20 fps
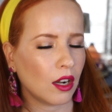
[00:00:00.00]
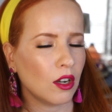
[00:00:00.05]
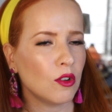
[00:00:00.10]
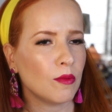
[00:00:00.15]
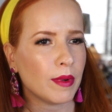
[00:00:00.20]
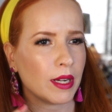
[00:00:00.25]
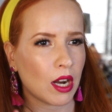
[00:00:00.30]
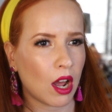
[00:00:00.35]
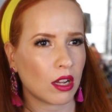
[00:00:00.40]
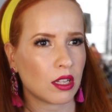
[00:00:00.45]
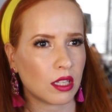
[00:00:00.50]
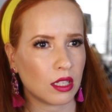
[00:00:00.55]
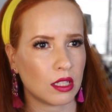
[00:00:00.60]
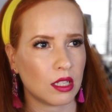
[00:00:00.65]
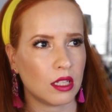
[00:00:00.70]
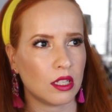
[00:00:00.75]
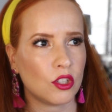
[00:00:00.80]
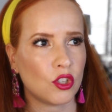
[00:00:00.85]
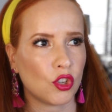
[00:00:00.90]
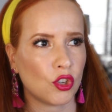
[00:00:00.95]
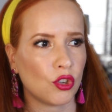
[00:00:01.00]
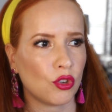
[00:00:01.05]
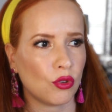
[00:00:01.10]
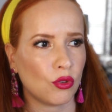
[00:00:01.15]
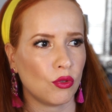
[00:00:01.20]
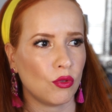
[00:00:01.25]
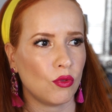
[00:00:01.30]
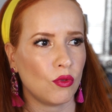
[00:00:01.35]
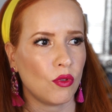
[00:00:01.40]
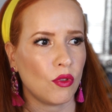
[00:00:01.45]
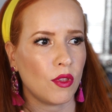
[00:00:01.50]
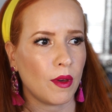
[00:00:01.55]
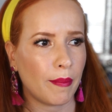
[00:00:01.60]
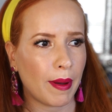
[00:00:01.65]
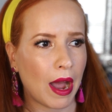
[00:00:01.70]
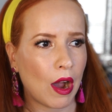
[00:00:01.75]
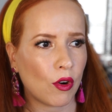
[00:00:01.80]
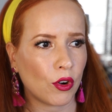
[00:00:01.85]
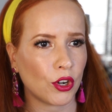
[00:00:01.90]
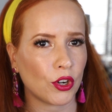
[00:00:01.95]
luminosity to the
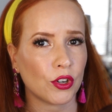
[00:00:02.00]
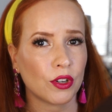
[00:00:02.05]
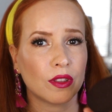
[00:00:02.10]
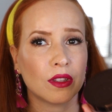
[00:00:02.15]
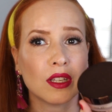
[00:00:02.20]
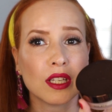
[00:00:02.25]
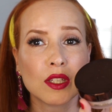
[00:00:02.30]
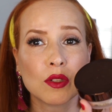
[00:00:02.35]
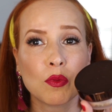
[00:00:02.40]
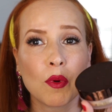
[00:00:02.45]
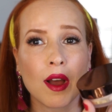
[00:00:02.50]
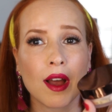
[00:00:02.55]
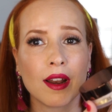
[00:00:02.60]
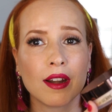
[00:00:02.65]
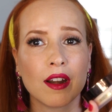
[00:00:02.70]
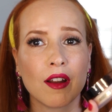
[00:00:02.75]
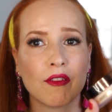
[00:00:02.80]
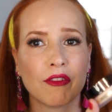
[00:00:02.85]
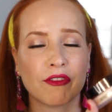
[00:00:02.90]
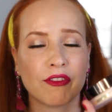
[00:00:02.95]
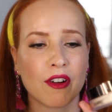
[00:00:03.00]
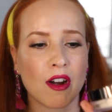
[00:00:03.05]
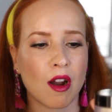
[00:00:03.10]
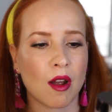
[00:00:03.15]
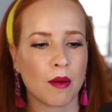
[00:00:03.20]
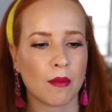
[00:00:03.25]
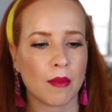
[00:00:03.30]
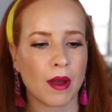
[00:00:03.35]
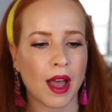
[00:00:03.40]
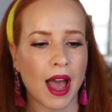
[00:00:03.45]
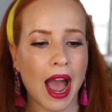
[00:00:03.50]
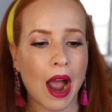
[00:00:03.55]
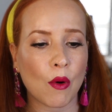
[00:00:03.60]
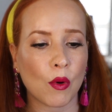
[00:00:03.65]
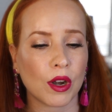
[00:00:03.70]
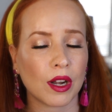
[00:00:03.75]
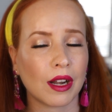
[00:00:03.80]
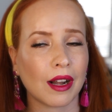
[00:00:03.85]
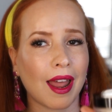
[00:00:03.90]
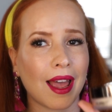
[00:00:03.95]
powder. This one from
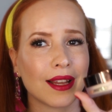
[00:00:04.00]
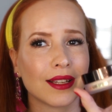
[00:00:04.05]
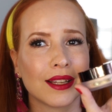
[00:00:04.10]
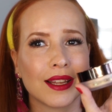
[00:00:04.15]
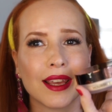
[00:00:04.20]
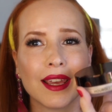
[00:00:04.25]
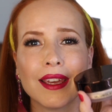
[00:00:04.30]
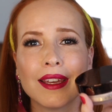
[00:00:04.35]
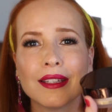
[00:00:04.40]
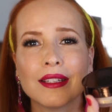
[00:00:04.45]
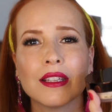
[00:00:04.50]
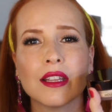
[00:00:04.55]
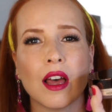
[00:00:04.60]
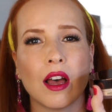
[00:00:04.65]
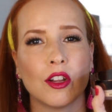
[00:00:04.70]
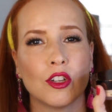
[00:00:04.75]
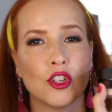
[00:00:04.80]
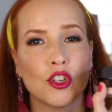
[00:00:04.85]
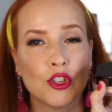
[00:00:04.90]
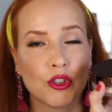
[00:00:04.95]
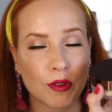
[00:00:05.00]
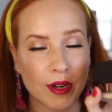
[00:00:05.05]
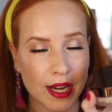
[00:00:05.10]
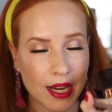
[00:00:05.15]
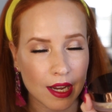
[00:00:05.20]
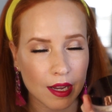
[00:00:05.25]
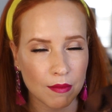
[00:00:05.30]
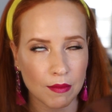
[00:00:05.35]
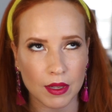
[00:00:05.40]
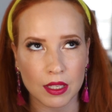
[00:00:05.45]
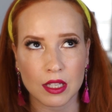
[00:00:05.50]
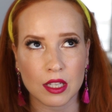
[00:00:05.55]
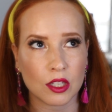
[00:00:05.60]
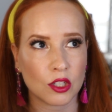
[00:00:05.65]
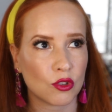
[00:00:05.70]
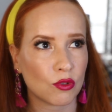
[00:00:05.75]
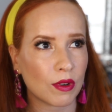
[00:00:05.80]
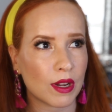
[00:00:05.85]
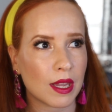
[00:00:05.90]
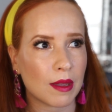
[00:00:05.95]
Hourglass, it's a dream. It's a
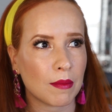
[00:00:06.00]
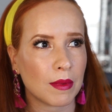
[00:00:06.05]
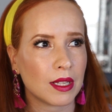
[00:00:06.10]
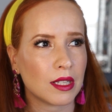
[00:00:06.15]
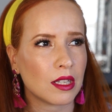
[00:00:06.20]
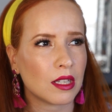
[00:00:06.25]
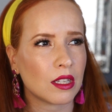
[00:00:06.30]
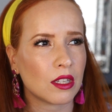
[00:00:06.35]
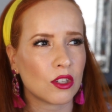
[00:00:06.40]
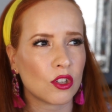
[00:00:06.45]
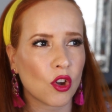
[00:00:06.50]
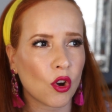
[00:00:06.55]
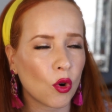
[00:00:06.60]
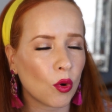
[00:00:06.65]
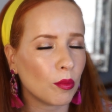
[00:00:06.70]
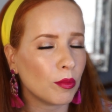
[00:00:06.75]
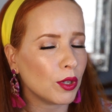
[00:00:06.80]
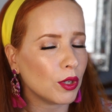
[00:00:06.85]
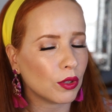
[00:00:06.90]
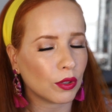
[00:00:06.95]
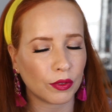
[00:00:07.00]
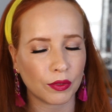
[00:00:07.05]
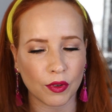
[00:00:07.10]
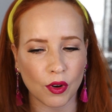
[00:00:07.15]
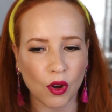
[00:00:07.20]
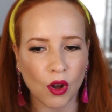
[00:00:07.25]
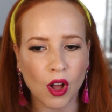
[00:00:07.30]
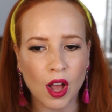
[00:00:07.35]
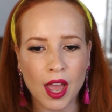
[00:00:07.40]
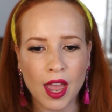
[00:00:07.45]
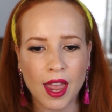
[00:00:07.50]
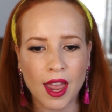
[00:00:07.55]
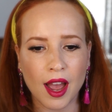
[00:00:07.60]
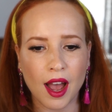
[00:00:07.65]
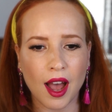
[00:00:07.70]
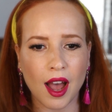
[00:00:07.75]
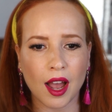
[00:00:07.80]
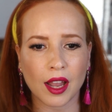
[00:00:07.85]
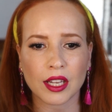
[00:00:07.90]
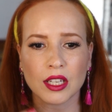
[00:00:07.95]
dream. It's so beautiful.
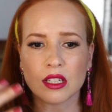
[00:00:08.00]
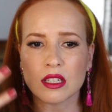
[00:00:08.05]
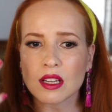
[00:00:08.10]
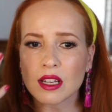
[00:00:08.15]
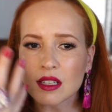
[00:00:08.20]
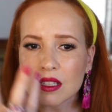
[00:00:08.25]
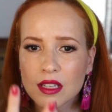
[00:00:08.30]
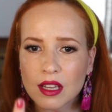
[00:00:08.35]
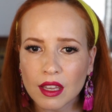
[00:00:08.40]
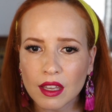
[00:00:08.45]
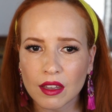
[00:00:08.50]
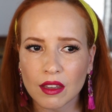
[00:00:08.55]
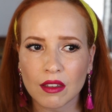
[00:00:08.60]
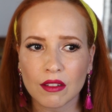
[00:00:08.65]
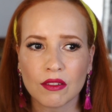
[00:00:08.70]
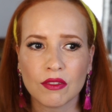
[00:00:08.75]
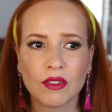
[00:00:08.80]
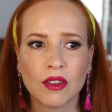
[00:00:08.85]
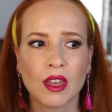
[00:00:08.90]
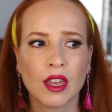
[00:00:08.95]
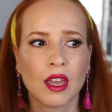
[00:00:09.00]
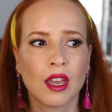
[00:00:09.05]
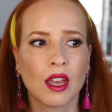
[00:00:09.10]
It does give,